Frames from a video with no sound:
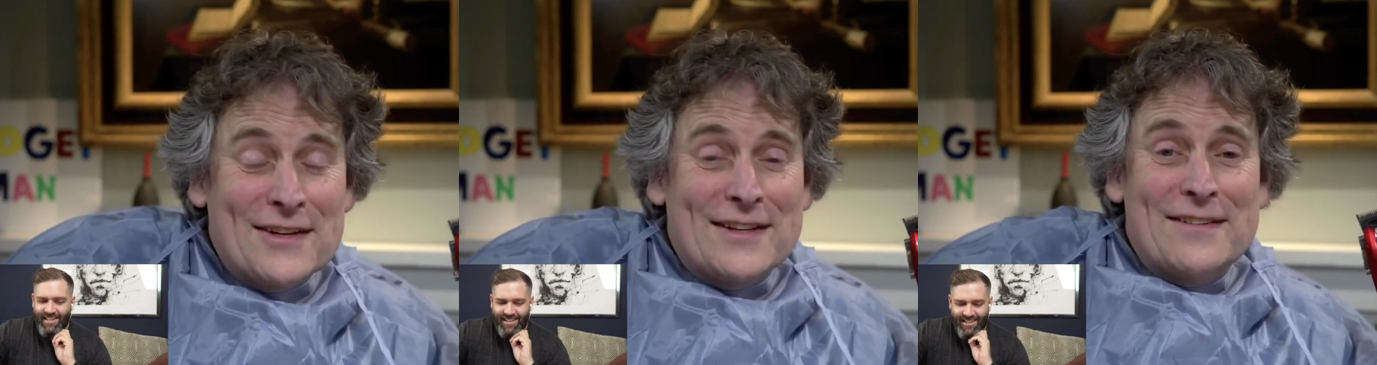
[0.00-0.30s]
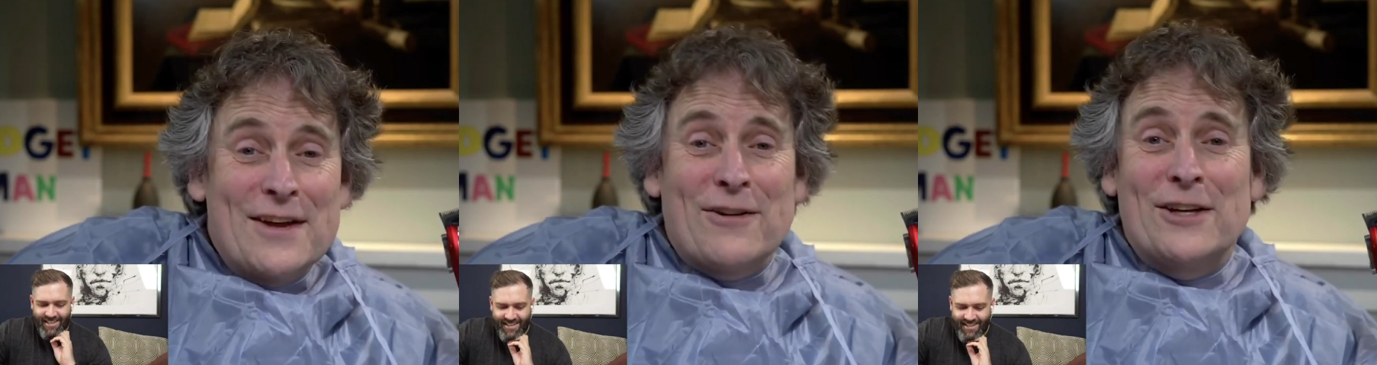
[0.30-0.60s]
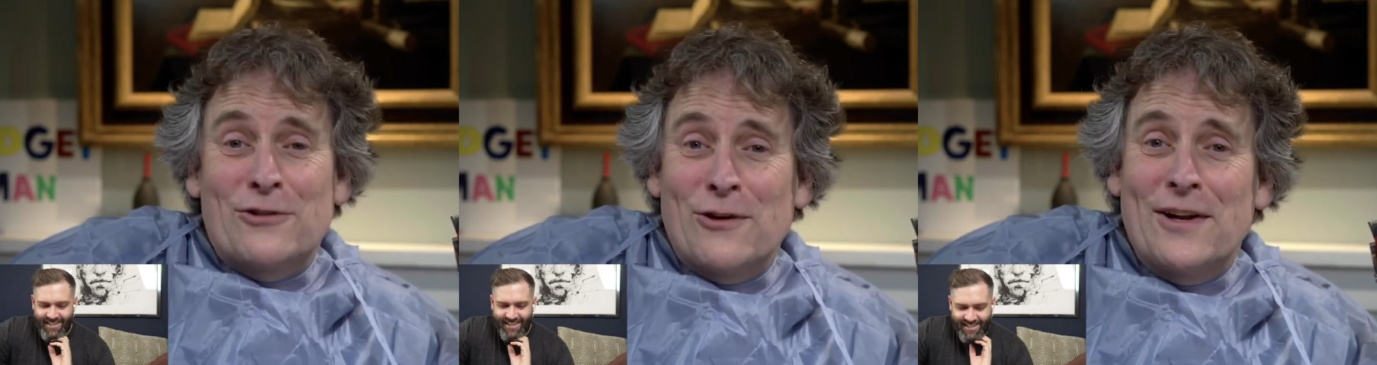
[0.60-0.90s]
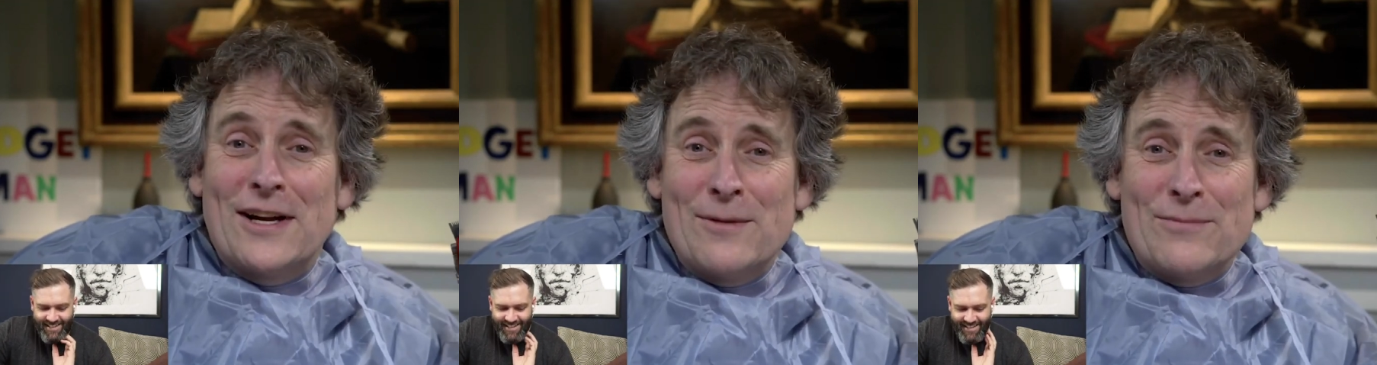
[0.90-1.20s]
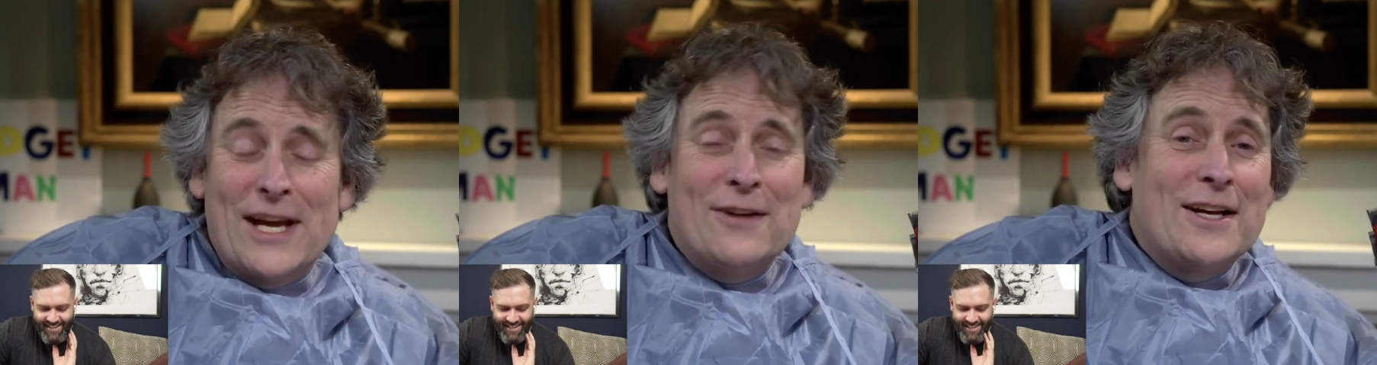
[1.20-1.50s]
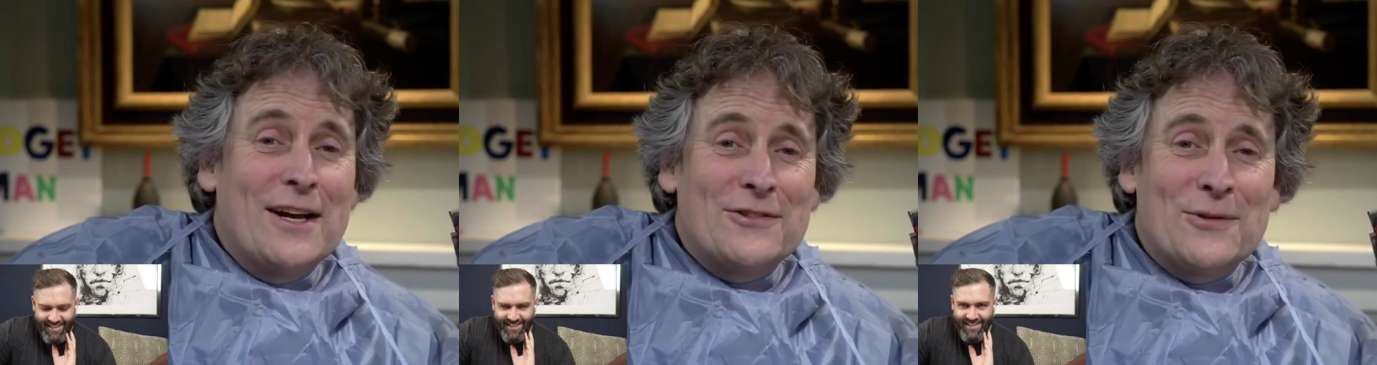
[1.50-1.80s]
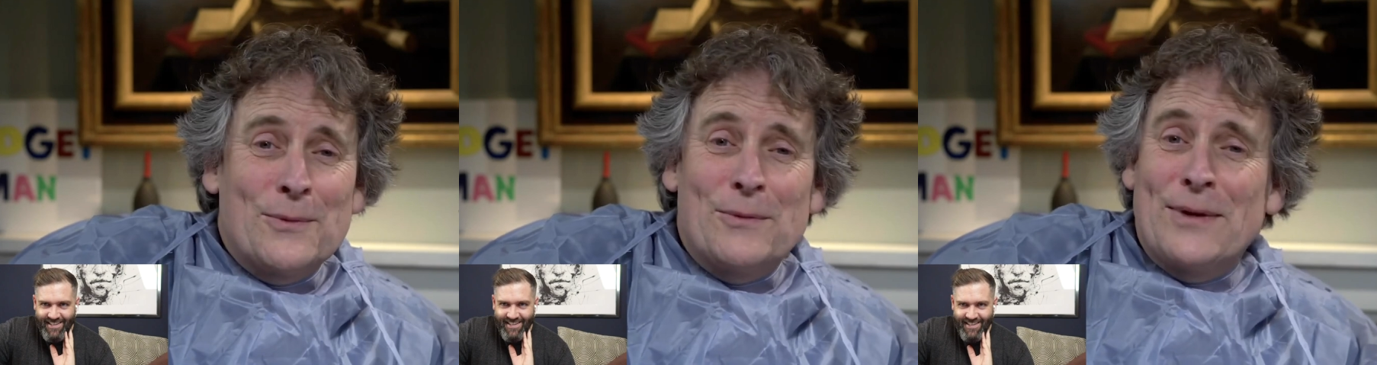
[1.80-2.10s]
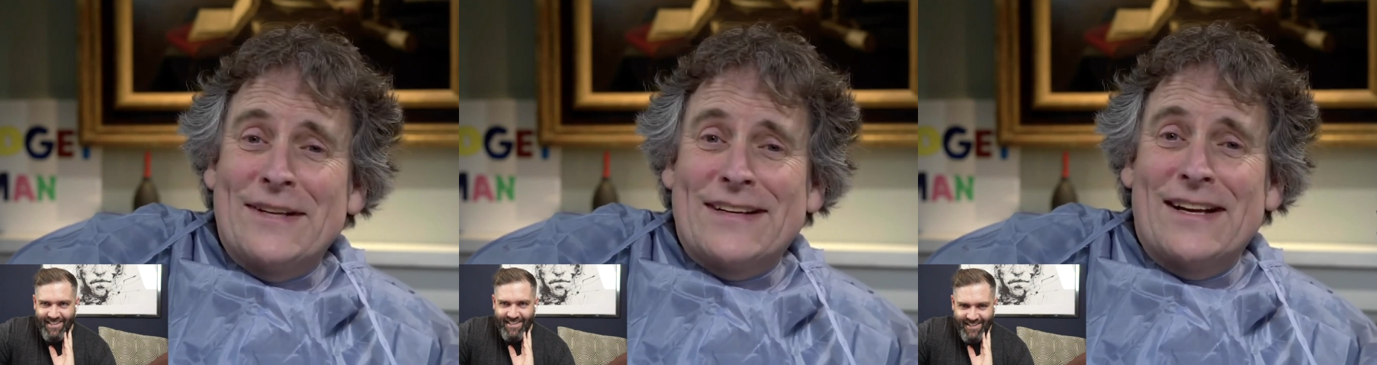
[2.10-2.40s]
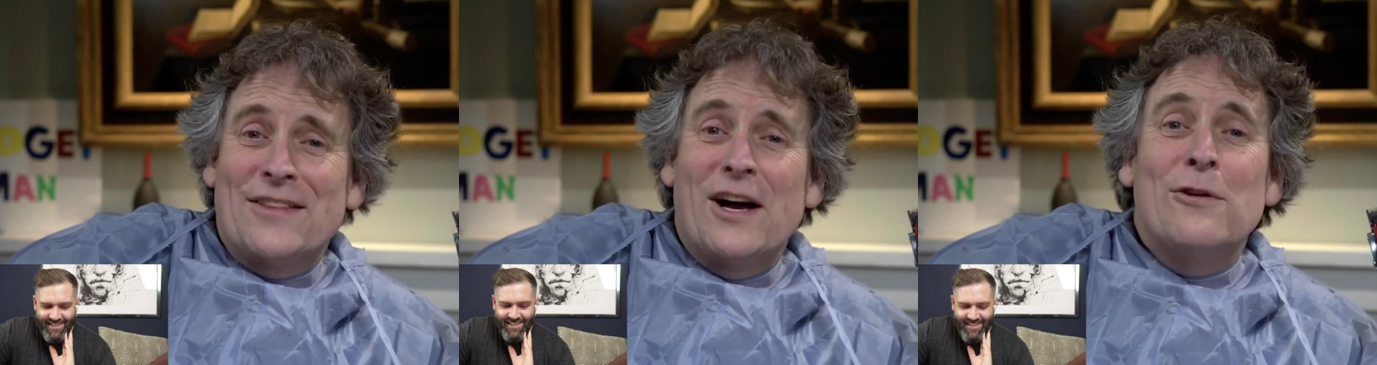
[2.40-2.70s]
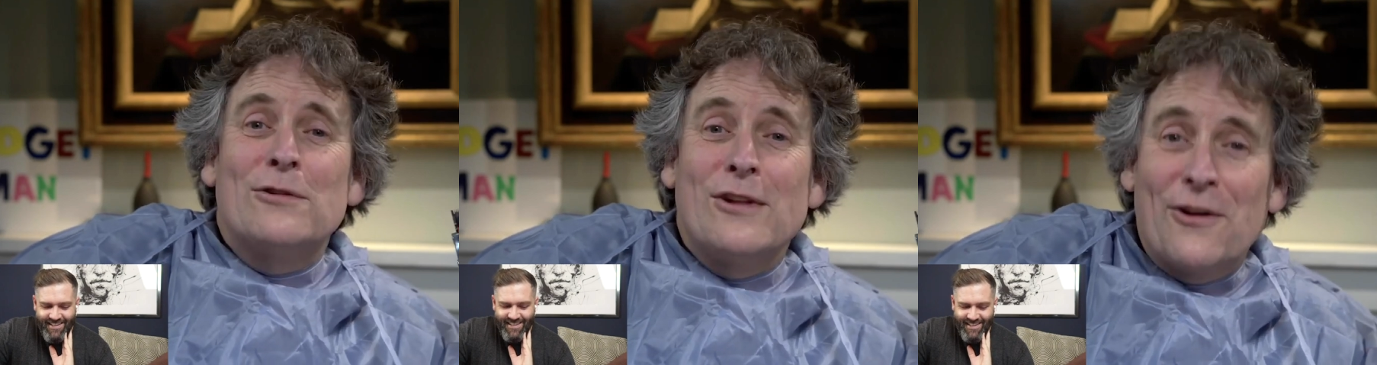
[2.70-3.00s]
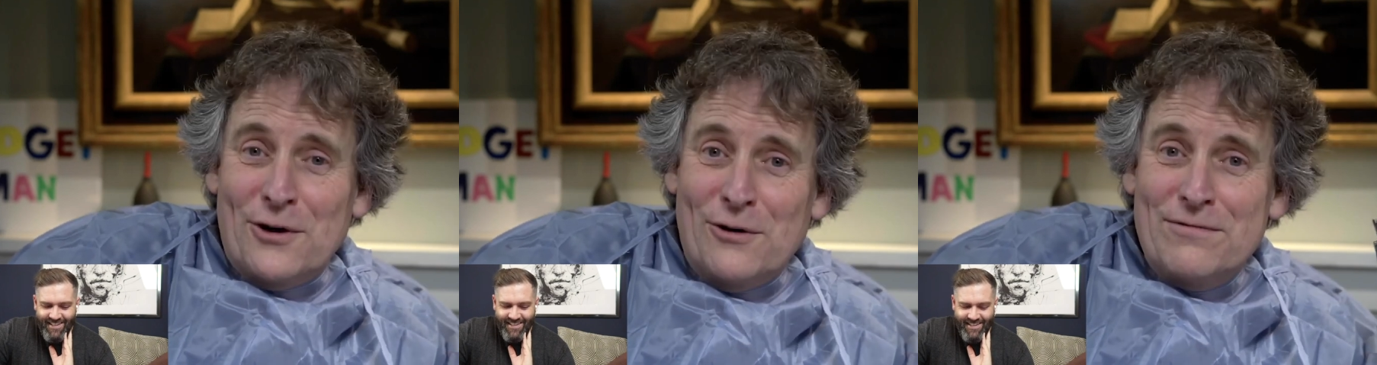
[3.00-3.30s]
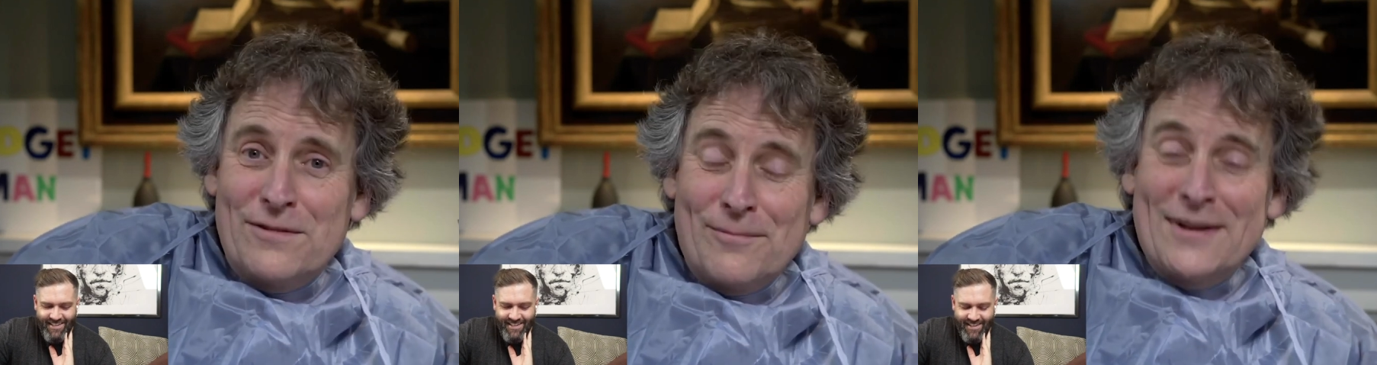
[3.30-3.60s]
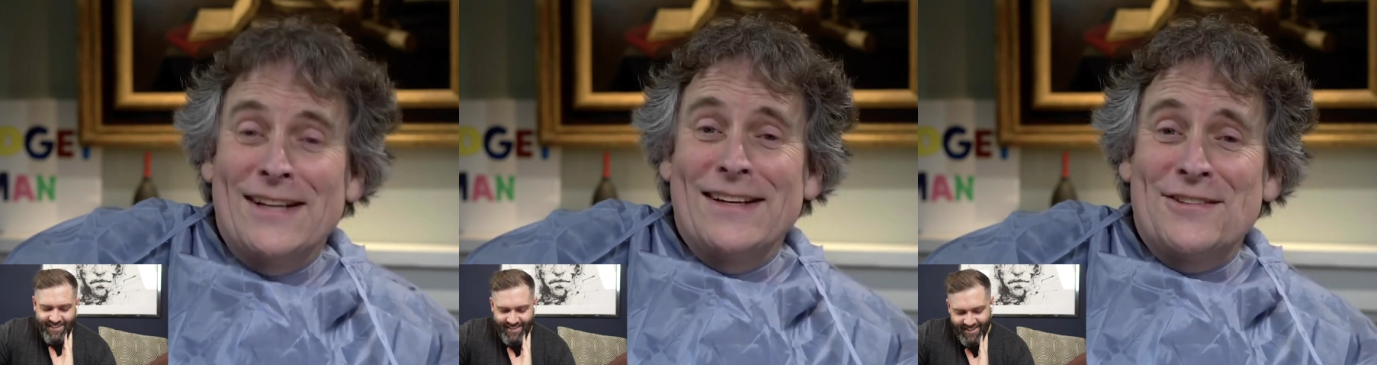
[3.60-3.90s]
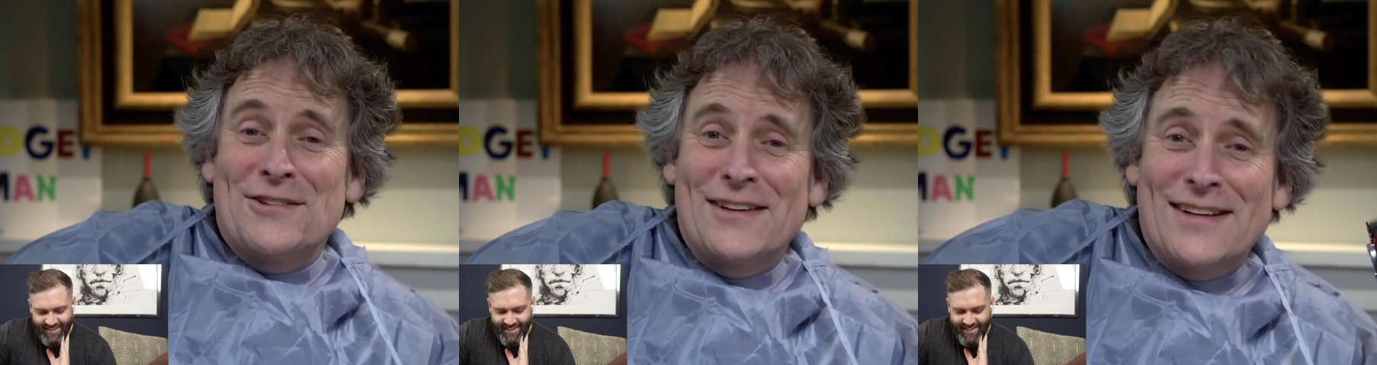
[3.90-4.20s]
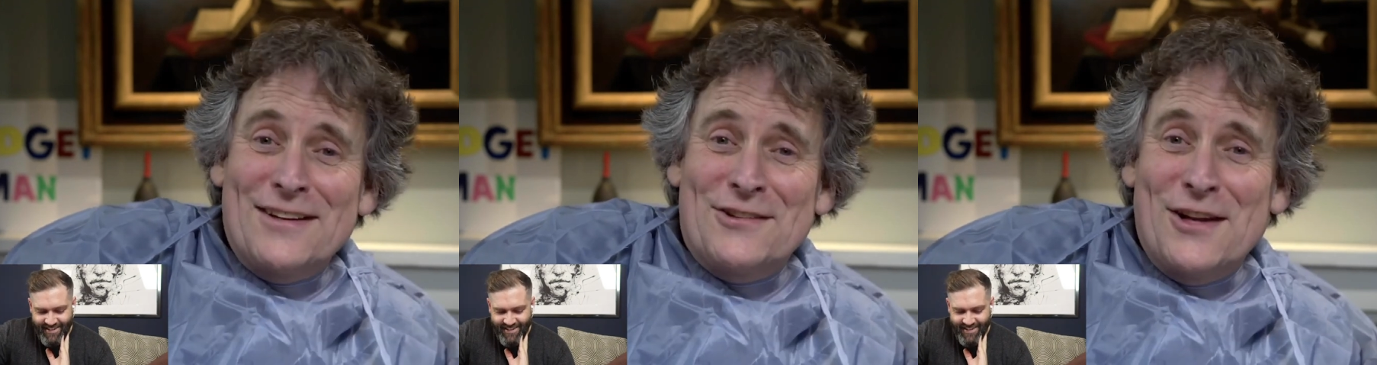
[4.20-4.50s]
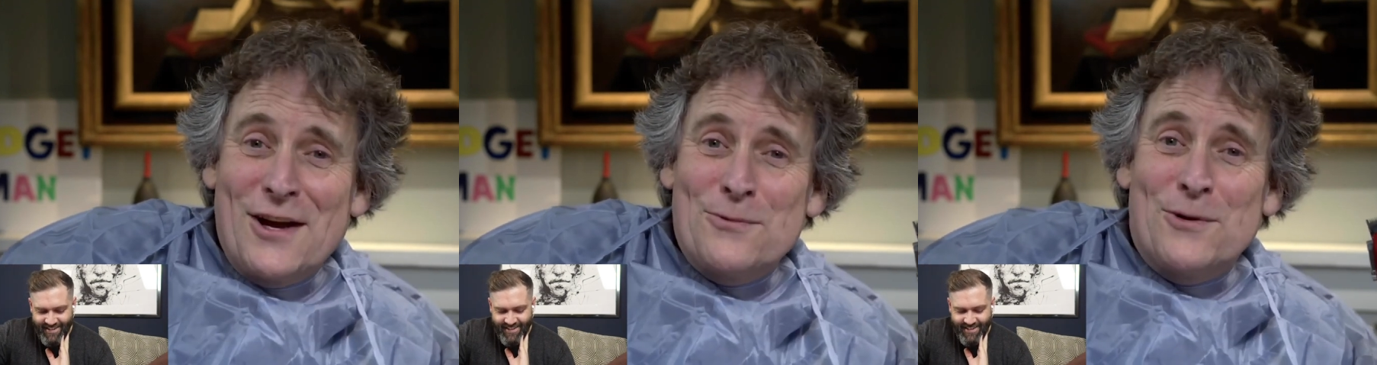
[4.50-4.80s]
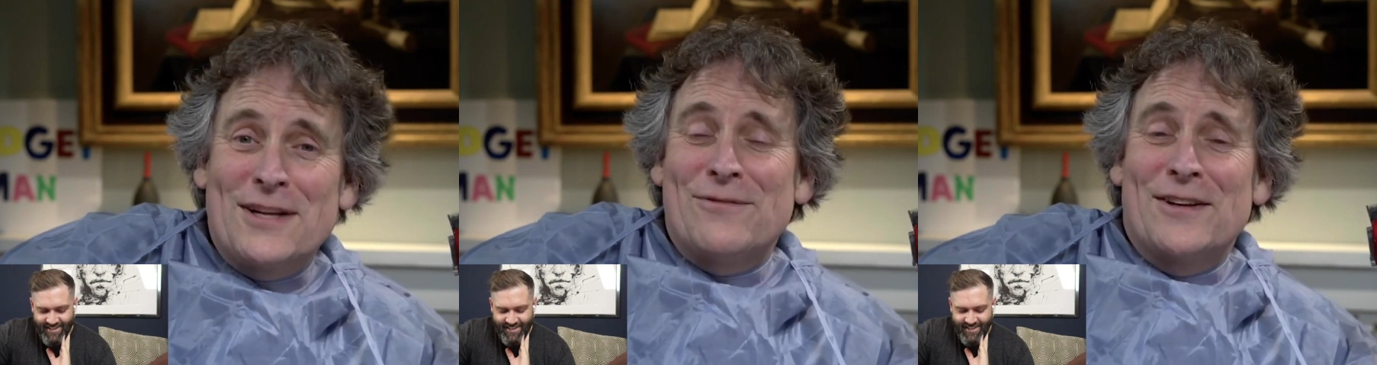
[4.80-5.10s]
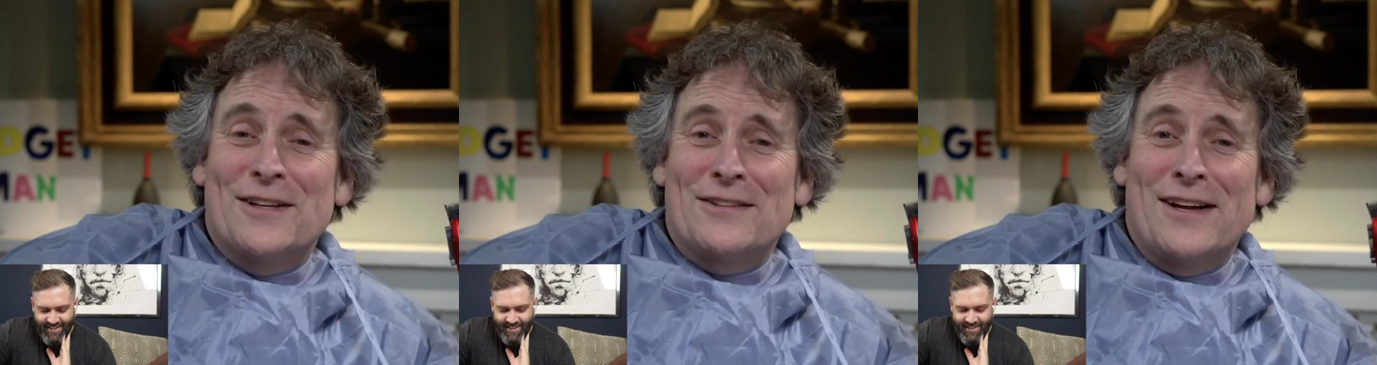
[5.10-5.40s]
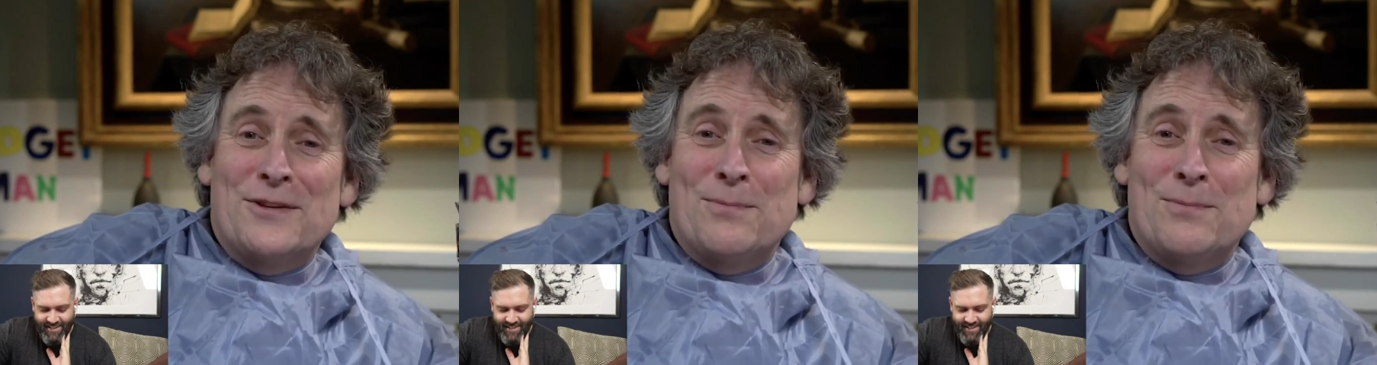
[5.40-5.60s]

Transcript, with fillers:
Speaker 1: that if I screw it up, the only answer will be to cut the whole lot off, and at least I'll get to know what it feels like to